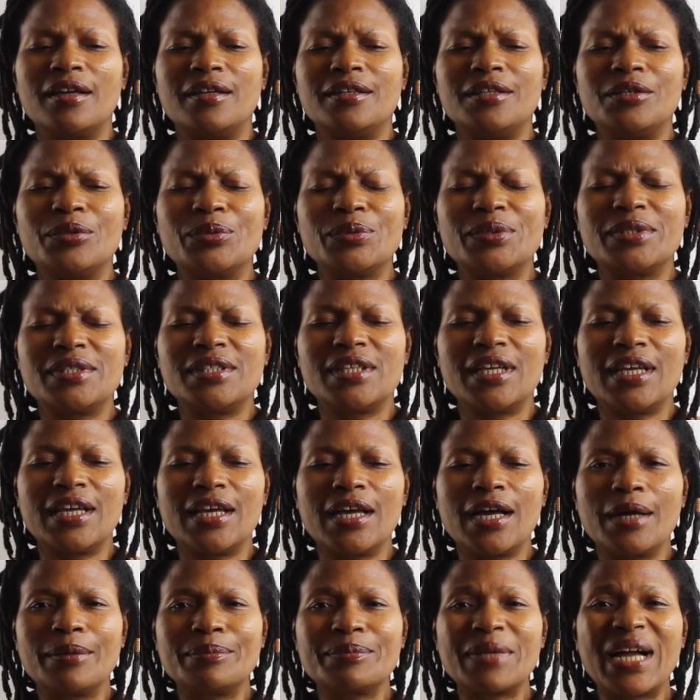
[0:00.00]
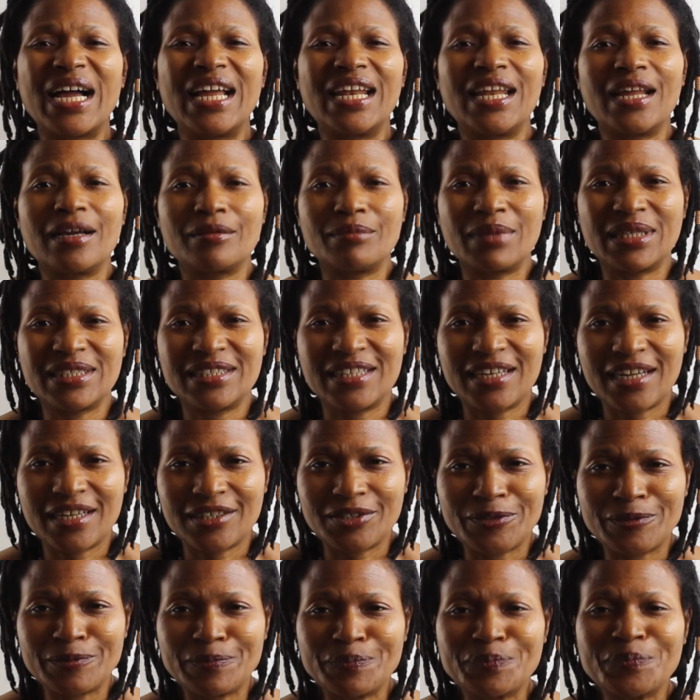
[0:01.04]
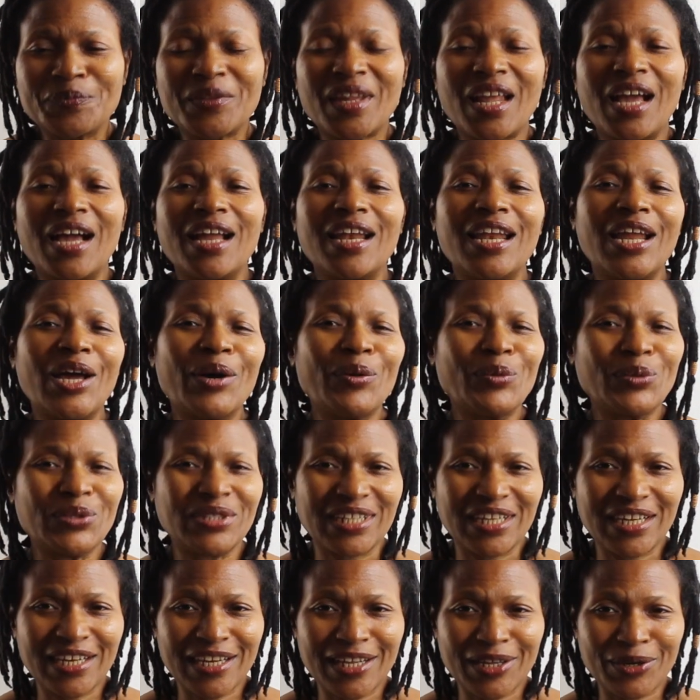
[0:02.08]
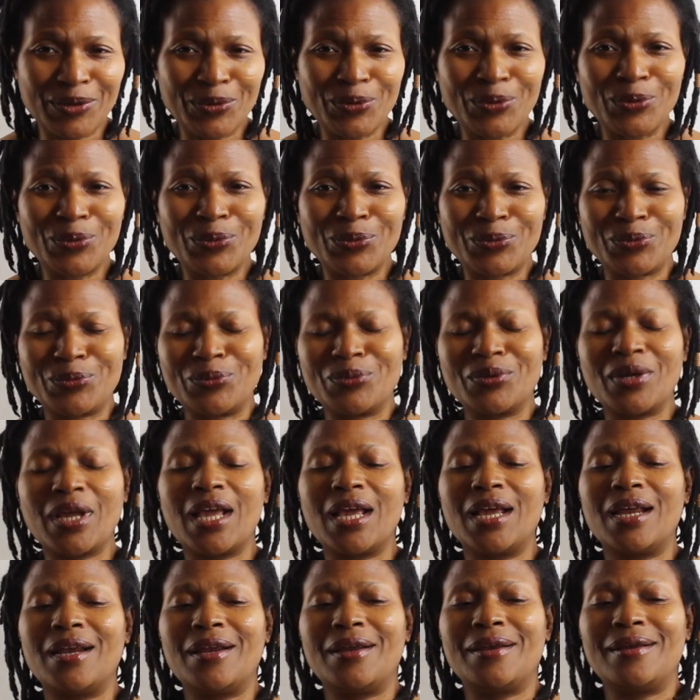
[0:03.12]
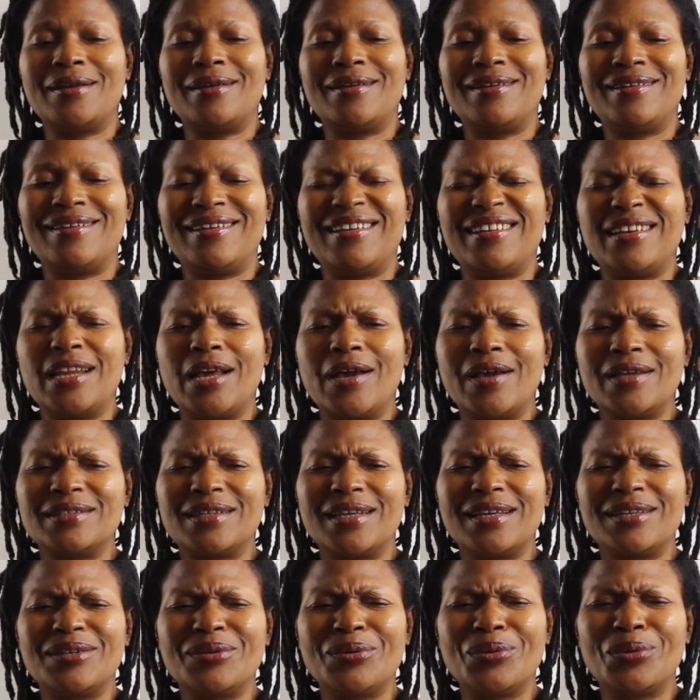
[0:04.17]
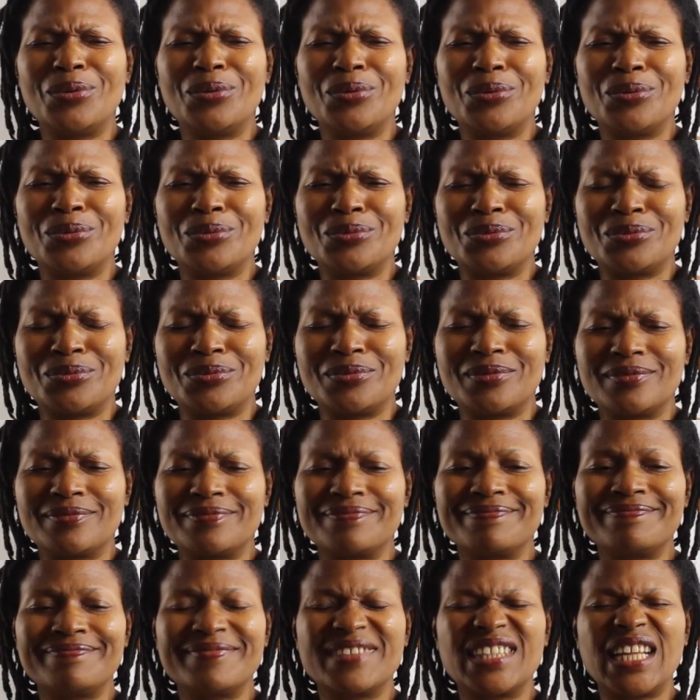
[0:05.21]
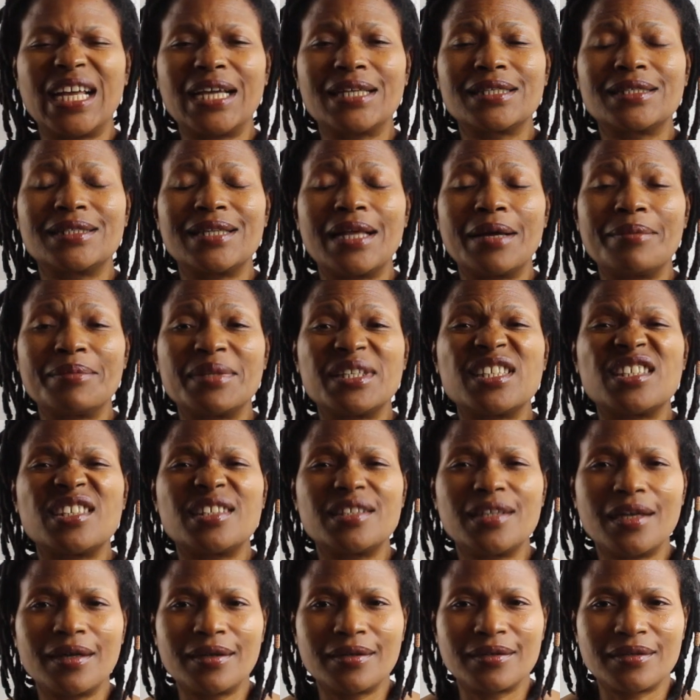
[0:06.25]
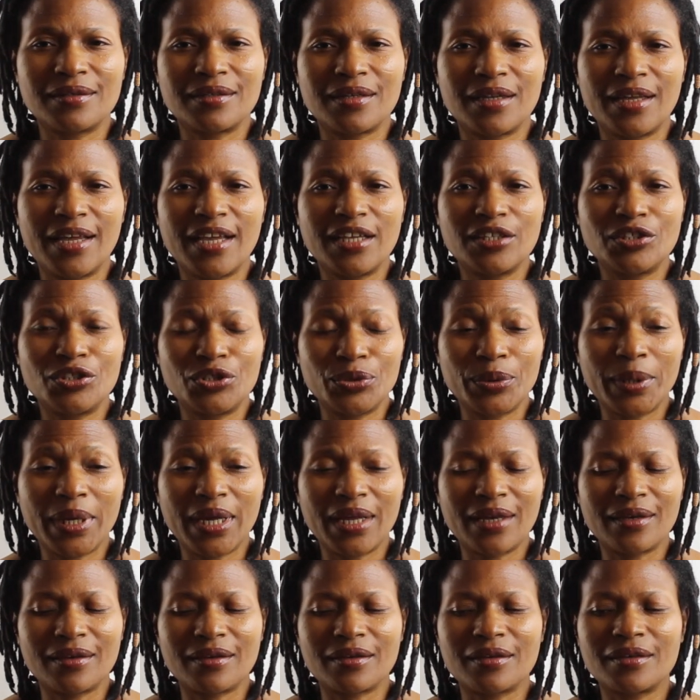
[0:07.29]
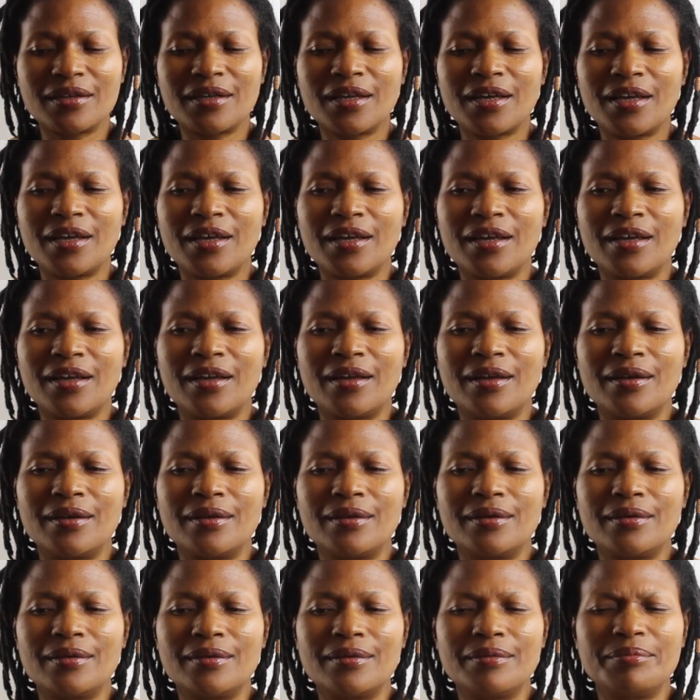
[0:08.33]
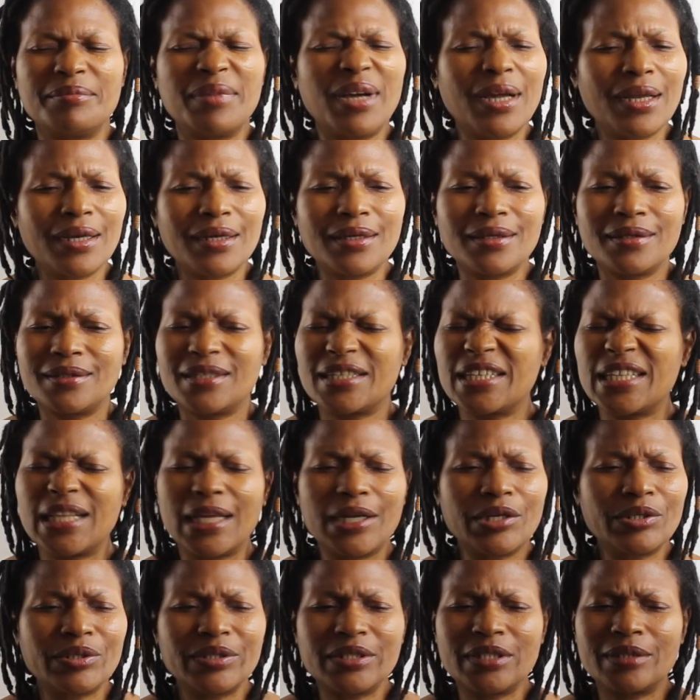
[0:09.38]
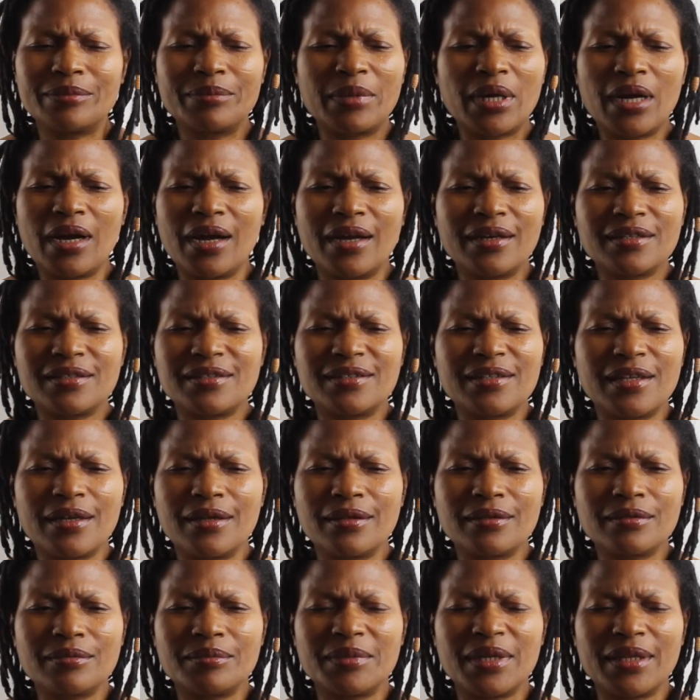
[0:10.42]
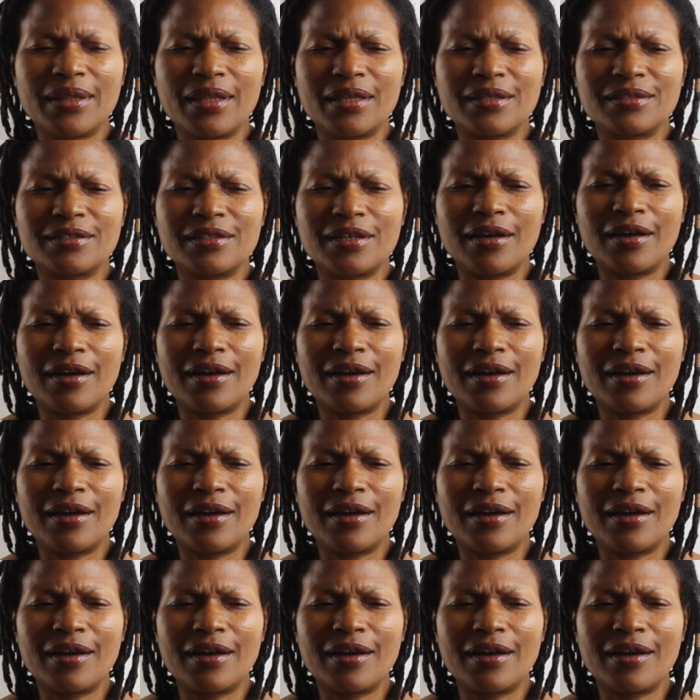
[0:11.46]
they will say Alabadano, Alawoteleho. Now I said, that means sun, S-U-N. But the clarity in my heart is telling me that